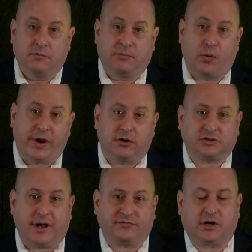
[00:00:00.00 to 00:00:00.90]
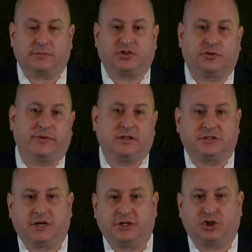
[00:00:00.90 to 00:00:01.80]
But we also have to come to the
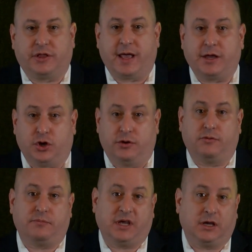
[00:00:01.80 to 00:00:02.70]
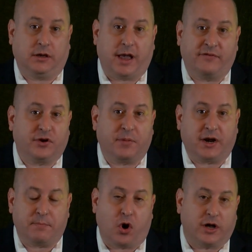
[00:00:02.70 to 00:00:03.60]
realization that you, me,
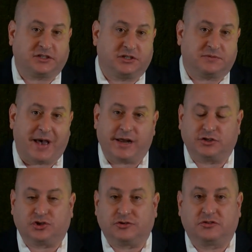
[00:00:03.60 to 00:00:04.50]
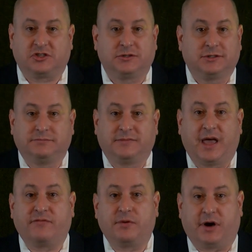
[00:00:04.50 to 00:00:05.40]
everybody, bosses, managers,
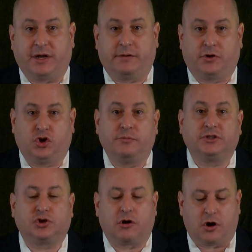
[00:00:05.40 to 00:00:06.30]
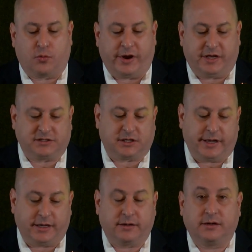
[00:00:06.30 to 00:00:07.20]
everybody, humans are our weakest
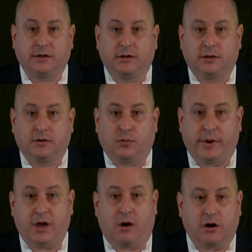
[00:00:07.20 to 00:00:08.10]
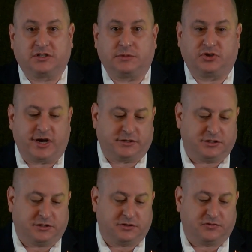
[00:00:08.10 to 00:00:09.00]
link. We are
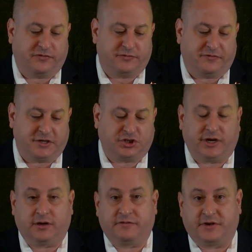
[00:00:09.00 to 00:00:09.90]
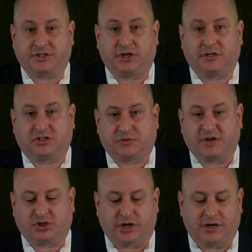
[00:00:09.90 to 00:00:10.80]
subjected to phishing, vishing,
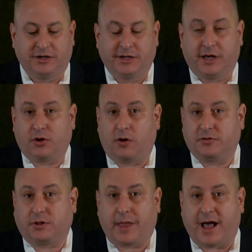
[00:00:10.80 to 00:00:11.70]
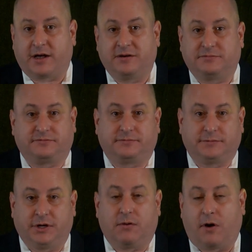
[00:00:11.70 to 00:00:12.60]
smishing, and all the lack of,
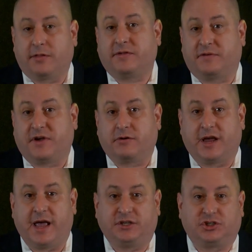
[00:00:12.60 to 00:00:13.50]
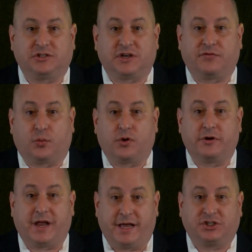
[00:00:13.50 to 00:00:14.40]
all of the variations of the
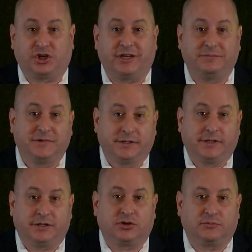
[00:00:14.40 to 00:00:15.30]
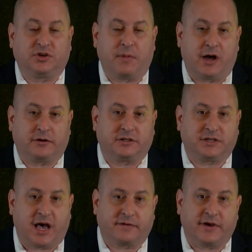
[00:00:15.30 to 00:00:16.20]
word ishing in terms of modern
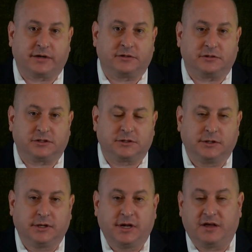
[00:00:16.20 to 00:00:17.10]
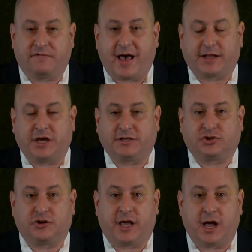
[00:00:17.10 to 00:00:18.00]
attack vectors. In fact,
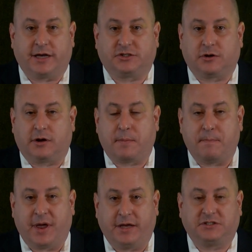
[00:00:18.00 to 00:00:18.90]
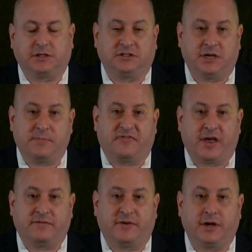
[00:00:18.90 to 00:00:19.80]
yesterday I saw an amazing
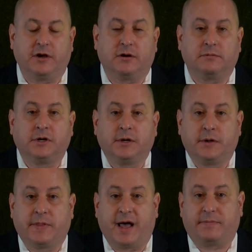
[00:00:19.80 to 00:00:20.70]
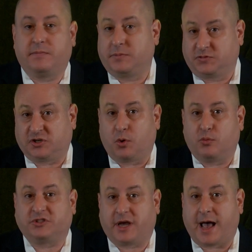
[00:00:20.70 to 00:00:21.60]
deepfake video that someone
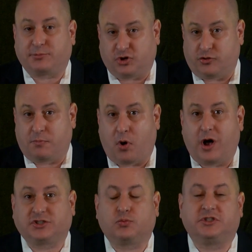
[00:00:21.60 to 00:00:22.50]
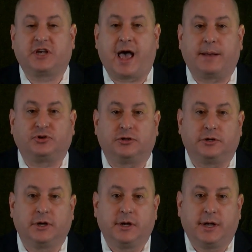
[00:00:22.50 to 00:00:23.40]
was captured, their boss was
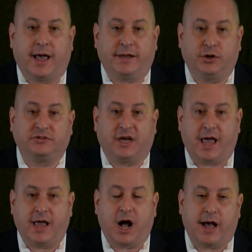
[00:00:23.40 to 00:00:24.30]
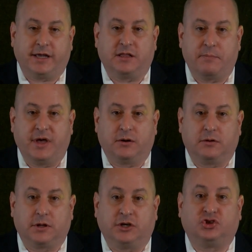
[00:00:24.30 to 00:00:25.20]
captured, and using AI in the
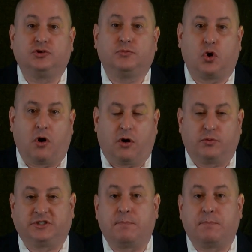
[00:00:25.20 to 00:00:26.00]
middle, a Zoom call was